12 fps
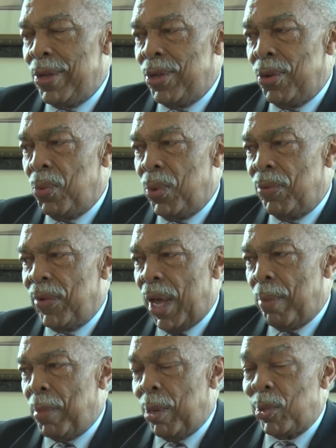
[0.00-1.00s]
We've
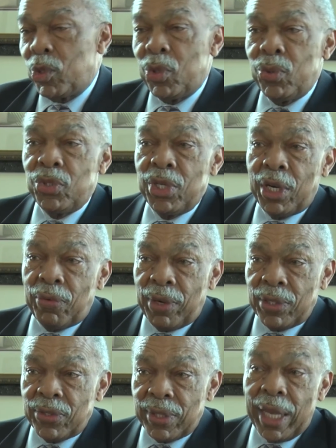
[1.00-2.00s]
got maybe two generations,